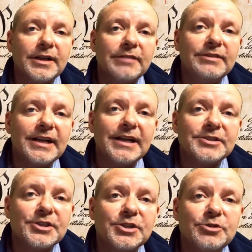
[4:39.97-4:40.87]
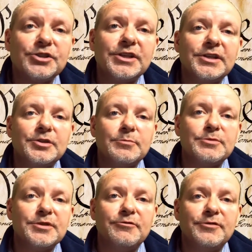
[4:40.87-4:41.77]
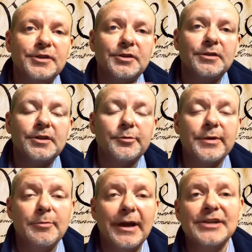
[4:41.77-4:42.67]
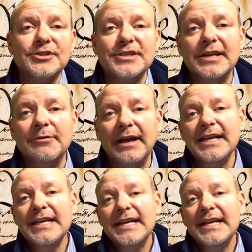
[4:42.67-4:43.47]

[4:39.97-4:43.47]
of the Constitution in terms of the three branches anyway,